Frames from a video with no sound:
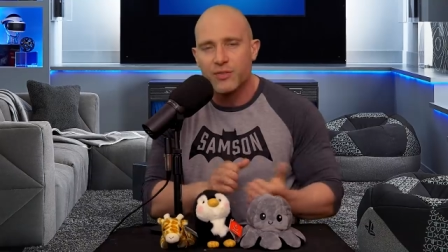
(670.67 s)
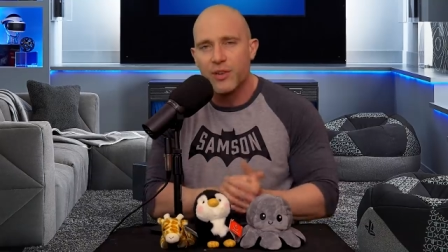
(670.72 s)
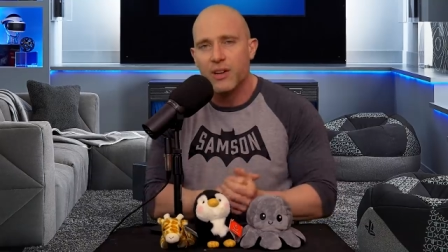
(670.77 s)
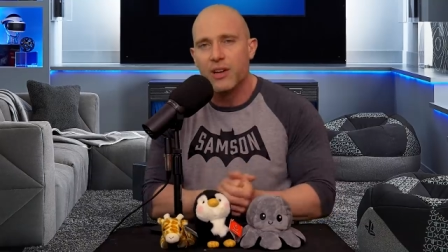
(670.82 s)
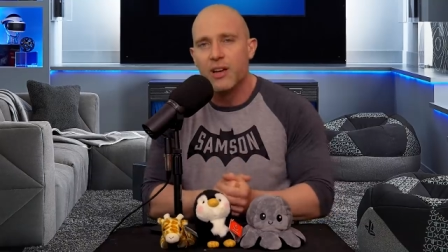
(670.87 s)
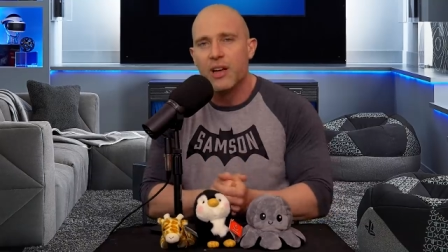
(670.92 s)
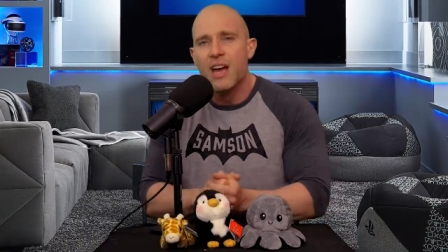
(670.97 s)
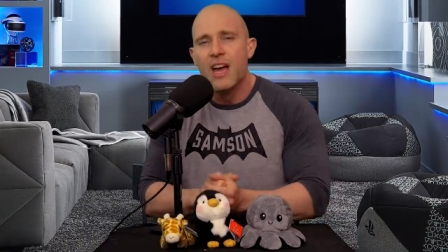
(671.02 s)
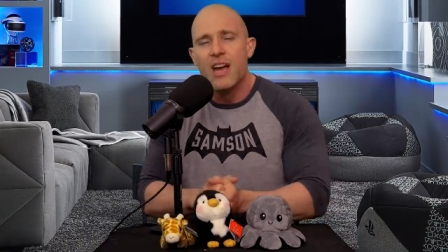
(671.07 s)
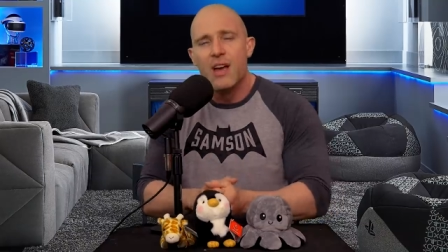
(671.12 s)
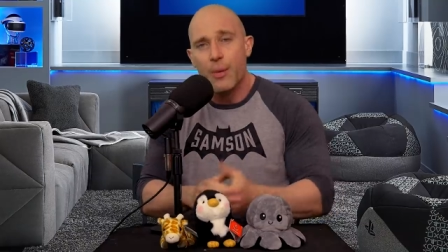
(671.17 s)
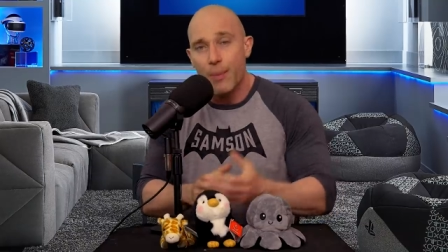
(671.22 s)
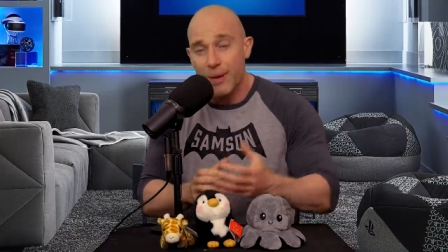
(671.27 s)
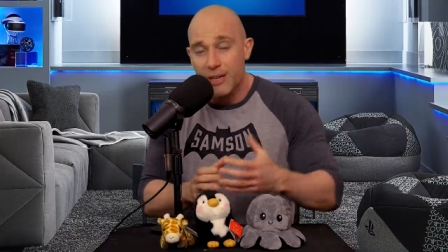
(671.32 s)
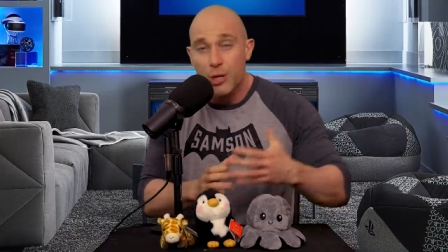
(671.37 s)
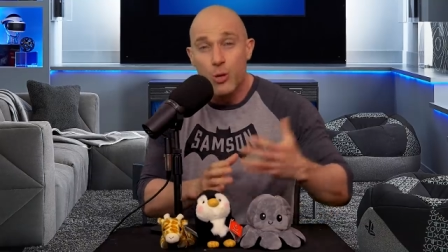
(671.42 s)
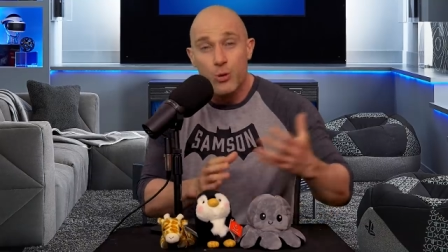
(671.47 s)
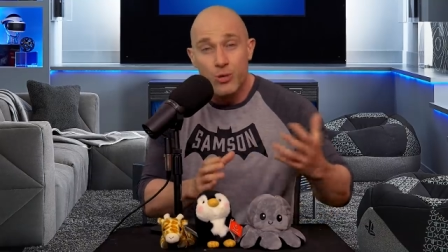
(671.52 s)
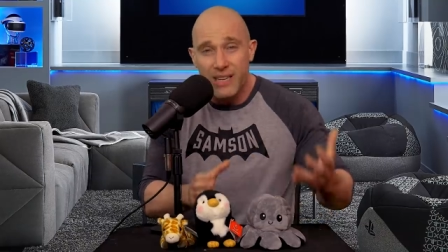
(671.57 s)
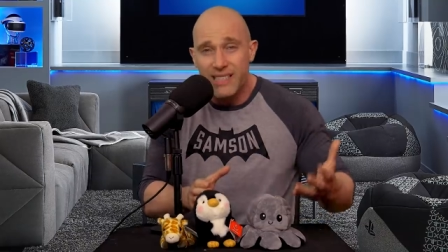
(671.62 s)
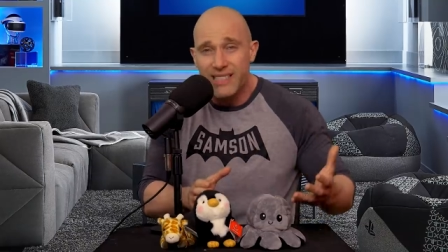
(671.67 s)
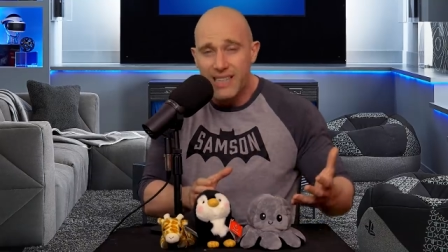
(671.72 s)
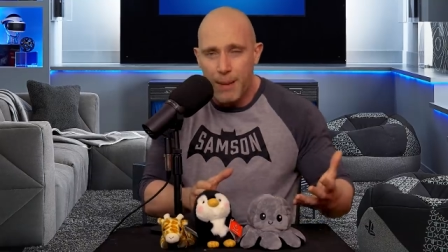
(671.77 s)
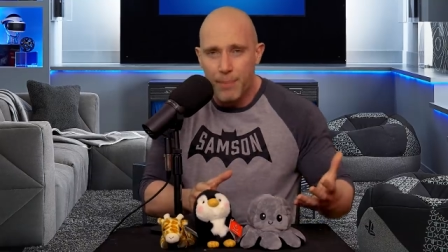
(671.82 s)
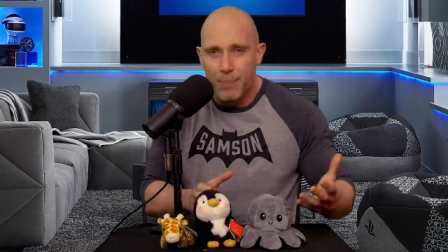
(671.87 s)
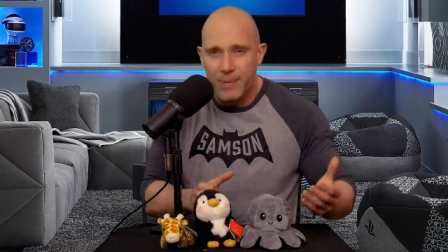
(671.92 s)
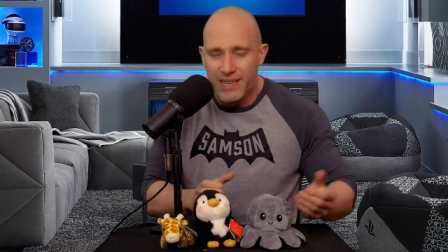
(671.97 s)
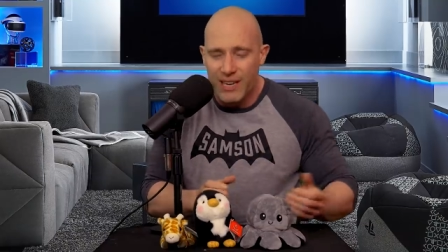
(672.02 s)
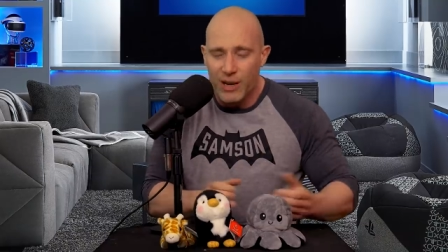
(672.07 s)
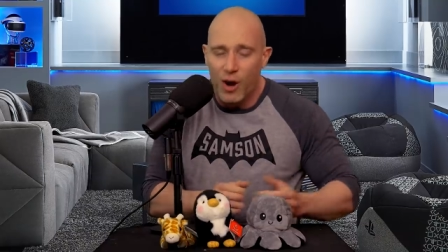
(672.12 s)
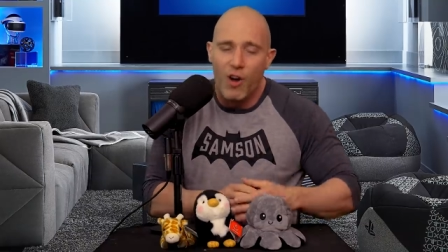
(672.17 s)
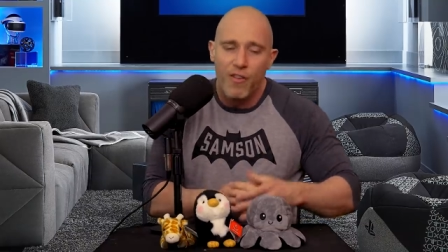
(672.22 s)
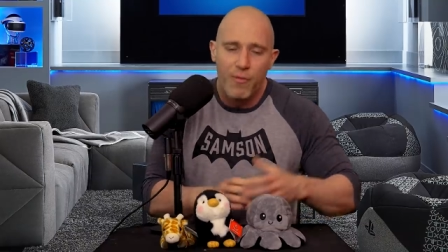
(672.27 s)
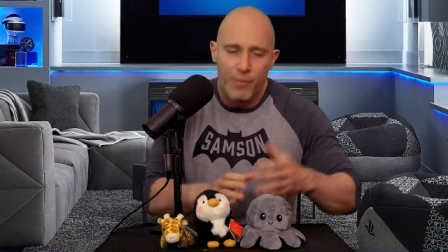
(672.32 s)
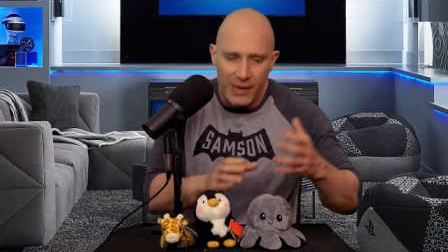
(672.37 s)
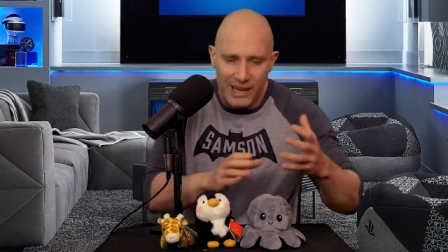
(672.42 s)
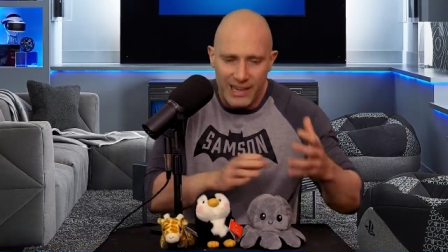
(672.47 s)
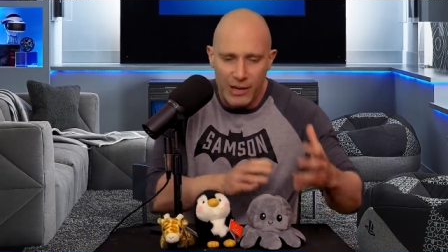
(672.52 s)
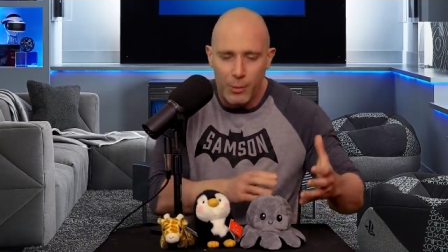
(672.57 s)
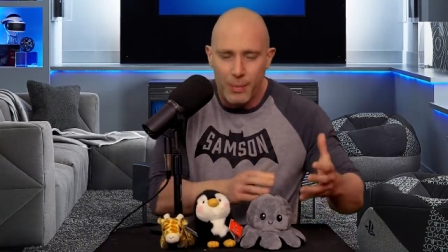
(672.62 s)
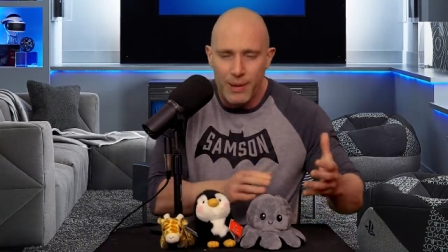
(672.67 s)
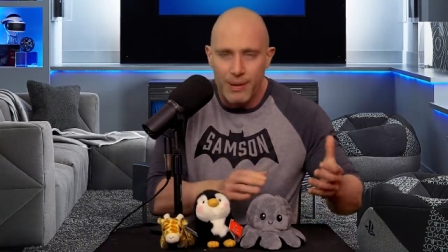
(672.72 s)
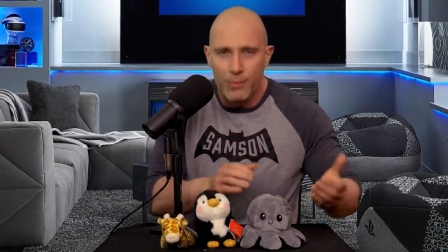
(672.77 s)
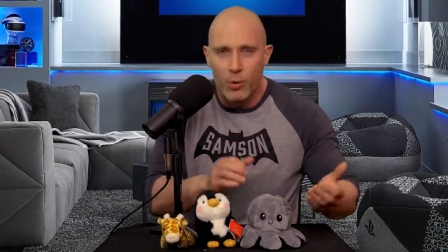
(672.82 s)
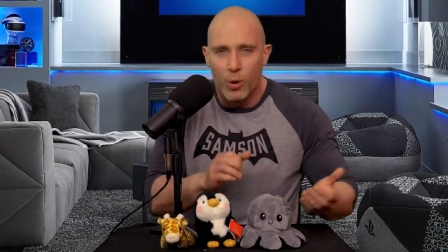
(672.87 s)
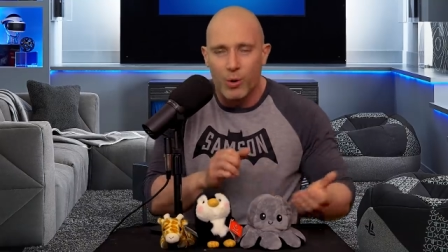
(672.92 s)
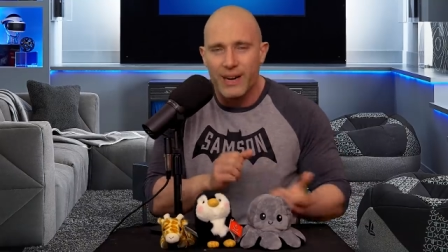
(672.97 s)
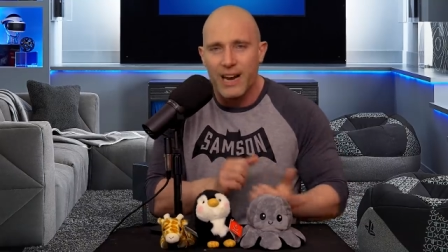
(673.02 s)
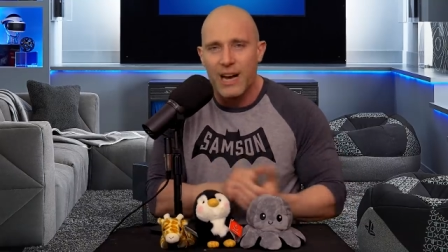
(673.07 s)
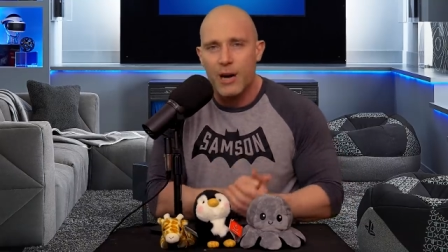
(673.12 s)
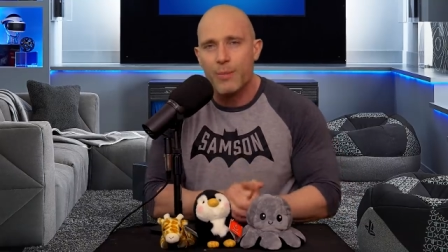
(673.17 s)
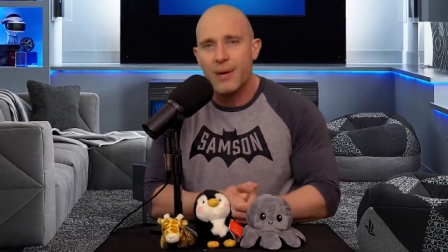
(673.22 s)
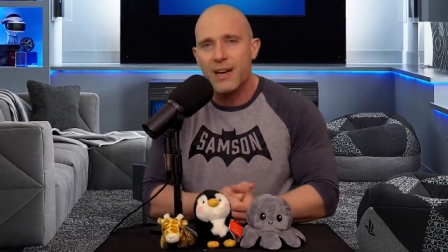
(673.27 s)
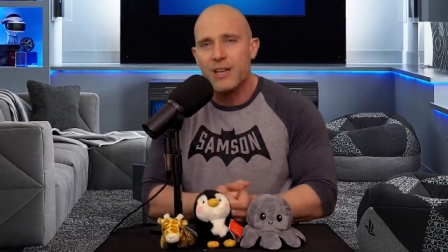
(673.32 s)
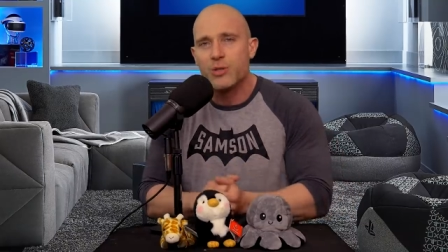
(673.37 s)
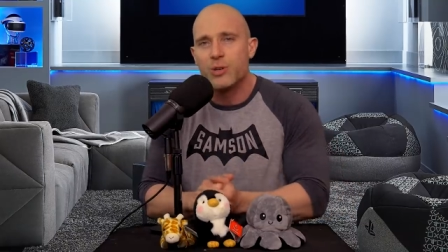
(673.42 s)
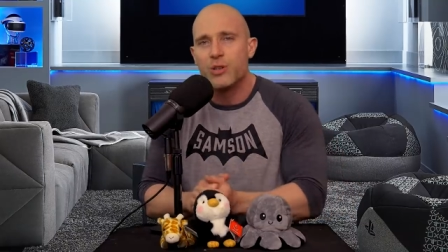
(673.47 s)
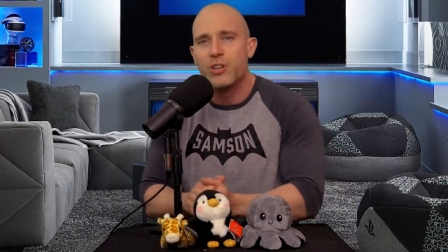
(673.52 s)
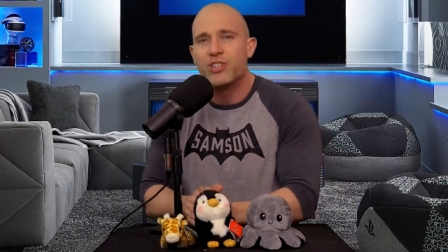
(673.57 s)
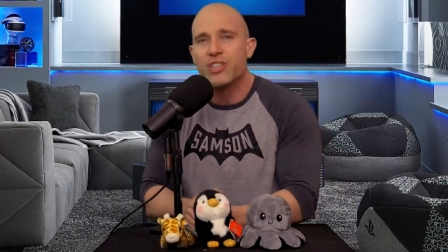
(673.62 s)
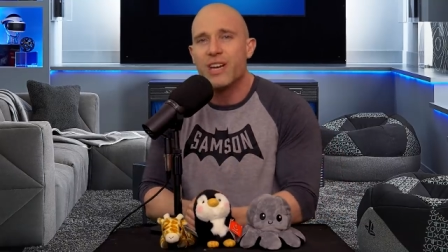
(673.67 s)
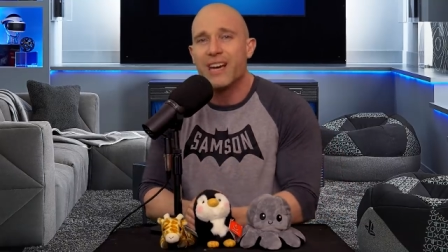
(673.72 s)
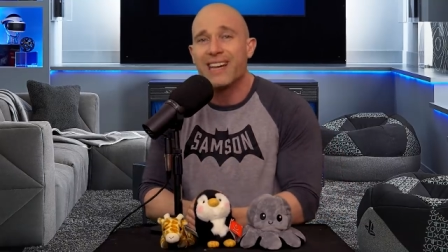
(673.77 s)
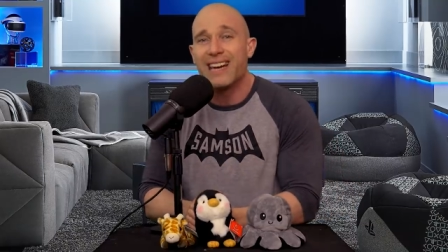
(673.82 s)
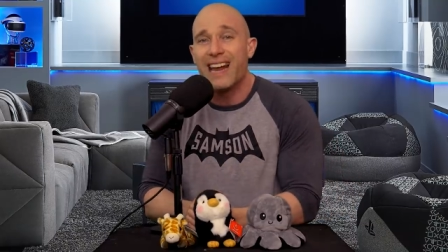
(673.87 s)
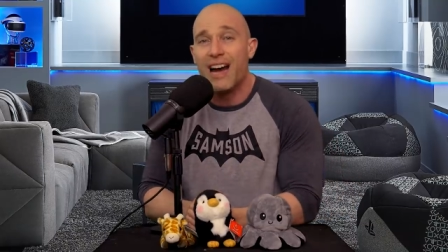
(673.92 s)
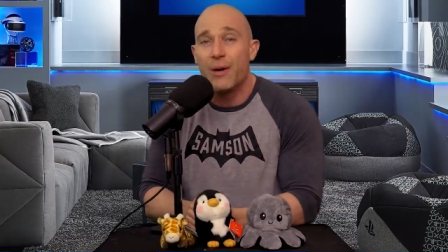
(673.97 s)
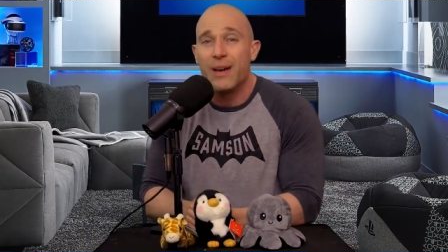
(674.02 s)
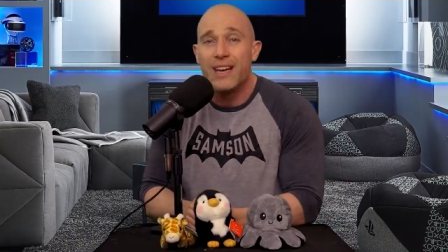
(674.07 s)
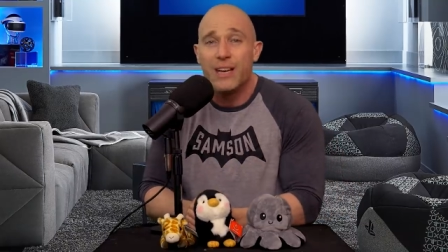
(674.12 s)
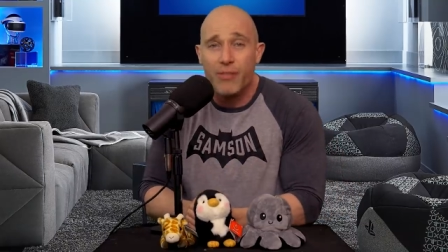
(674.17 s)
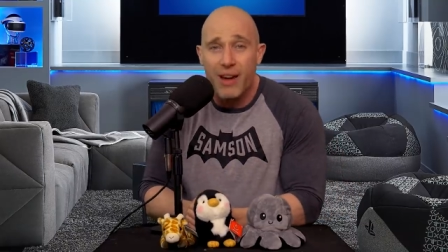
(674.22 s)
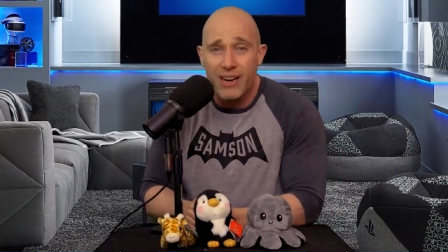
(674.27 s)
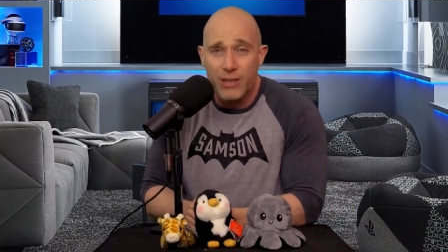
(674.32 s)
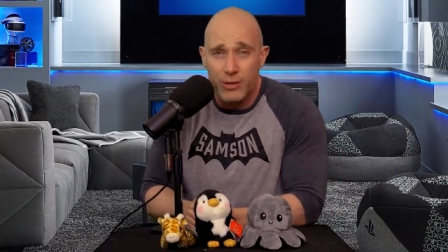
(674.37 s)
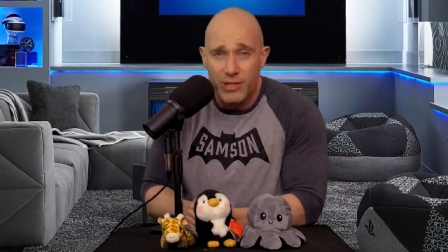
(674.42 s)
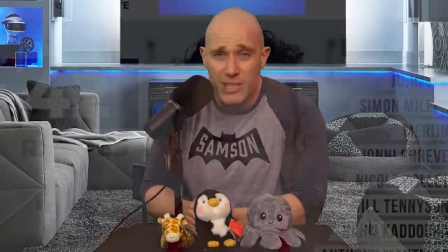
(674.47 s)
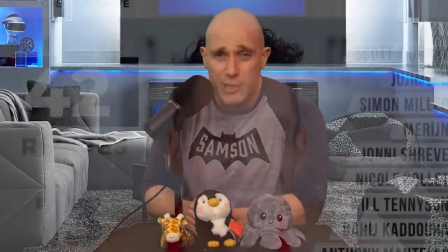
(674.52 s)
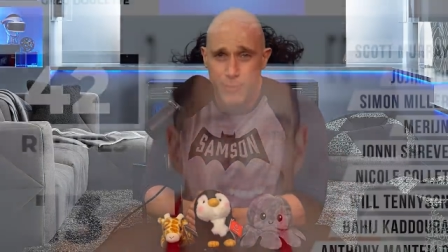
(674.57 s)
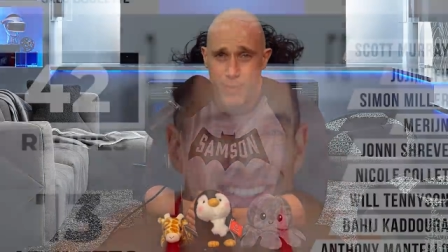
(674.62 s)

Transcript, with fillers: for, I mean, usually 10% off, but a little bit more now. Make sure you check it out. In Greg Doucette's